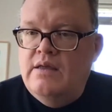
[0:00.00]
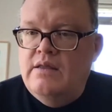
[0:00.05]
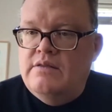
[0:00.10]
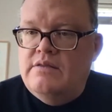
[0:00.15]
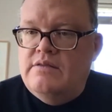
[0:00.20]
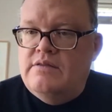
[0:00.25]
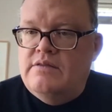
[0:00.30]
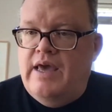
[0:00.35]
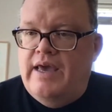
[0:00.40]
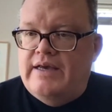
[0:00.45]

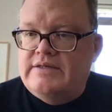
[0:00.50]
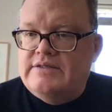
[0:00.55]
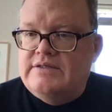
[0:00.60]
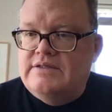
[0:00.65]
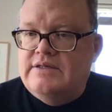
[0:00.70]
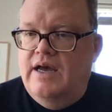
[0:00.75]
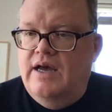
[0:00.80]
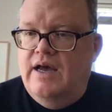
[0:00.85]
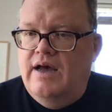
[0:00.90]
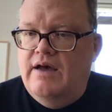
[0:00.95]
Thanks.
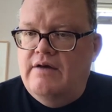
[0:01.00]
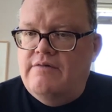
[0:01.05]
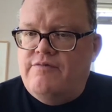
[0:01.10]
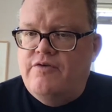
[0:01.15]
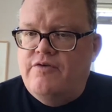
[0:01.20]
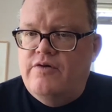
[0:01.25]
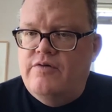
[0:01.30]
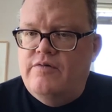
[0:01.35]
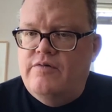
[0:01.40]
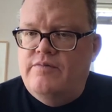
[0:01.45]

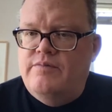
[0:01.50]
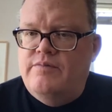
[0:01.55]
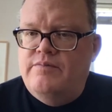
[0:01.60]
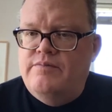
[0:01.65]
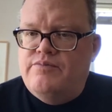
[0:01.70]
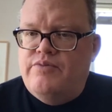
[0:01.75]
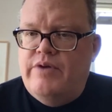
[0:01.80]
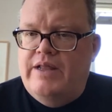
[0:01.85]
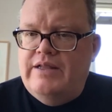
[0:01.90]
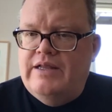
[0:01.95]
For
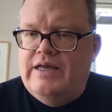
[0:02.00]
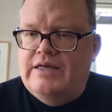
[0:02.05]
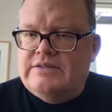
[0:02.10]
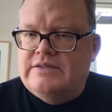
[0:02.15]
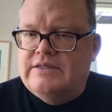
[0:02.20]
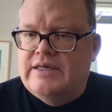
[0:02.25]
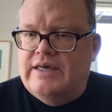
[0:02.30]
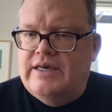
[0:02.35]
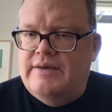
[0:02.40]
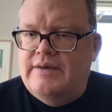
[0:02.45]
Brett
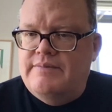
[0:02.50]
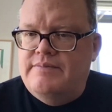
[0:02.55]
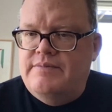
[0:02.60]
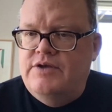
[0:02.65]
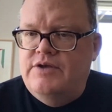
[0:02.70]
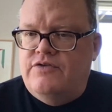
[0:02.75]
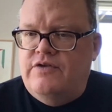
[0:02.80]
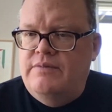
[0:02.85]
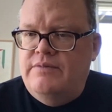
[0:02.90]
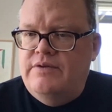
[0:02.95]
Leslie, you
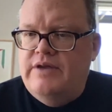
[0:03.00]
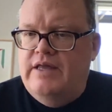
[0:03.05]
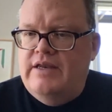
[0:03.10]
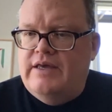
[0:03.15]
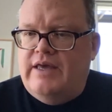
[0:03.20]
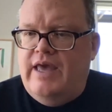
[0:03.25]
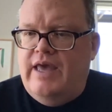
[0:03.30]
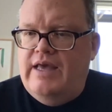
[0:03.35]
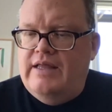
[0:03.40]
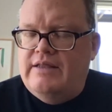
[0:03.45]
seem to
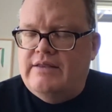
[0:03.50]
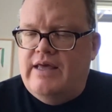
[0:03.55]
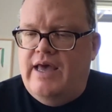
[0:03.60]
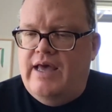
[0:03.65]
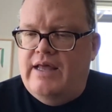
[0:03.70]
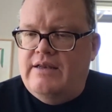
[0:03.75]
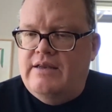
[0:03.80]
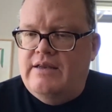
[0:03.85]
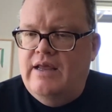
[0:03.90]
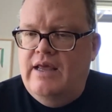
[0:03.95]
indicate
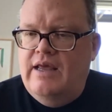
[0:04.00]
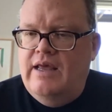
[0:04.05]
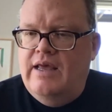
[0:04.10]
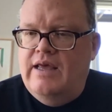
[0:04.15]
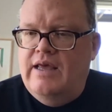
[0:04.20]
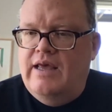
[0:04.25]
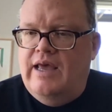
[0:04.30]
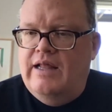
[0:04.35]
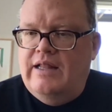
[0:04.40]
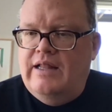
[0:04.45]
that
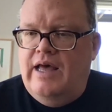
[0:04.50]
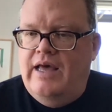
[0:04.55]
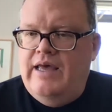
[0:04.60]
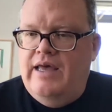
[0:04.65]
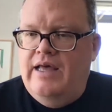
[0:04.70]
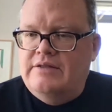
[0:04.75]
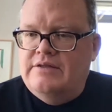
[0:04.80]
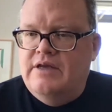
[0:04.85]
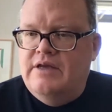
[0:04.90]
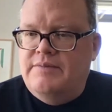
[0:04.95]

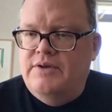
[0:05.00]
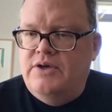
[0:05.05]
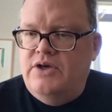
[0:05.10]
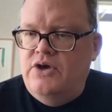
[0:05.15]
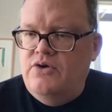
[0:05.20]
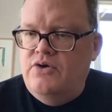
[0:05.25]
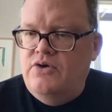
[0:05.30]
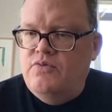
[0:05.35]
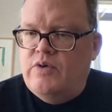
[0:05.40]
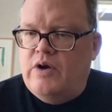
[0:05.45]

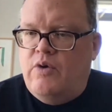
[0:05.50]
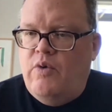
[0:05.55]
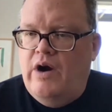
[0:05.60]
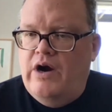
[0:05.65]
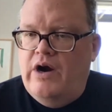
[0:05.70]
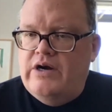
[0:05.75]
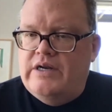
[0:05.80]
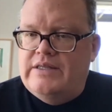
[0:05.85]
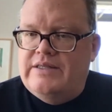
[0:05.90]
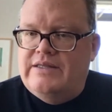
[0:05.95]
LILW
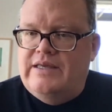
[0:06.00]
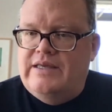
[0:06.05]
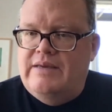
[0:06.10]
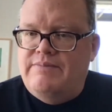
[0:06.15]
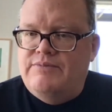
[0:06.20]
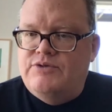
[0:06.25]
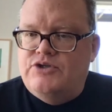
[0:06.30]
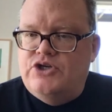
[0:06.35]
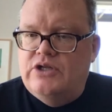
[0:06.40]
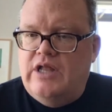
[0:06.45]
required a
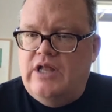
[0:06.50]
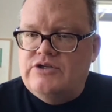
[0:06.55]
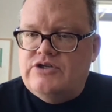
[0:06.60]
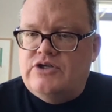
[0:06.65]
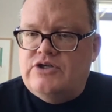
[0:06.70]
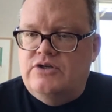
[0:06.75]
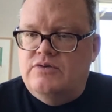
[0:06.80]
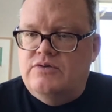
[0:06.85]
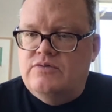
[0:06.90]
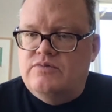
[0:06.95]
deep
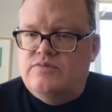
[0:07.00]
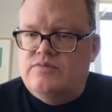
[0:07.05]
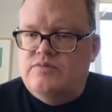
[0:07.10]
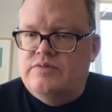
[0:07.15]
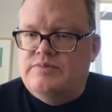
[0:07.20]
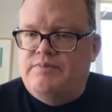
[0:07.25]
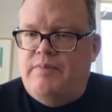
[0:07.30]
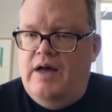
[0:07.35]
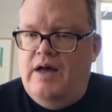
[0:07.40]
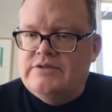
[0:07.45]
geological
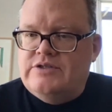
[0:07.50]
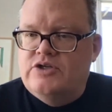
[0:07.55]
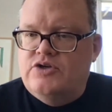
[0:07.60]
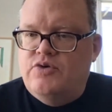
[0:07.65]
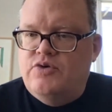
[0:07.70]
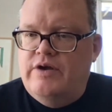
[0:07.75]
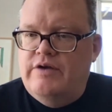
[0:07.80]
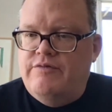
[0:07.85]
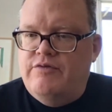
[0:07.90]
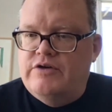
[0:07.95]

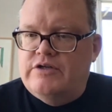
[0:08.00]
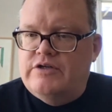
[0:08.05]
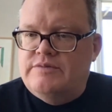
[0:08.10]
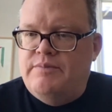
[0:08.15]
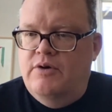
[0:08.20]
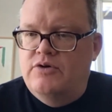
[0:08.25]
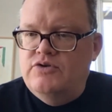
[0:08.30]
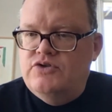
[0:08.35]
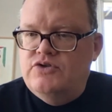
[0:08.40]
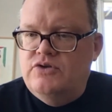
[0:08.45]
repository for
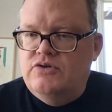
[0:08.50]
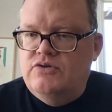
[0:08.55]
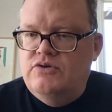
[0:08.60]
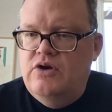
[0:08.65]
disposal.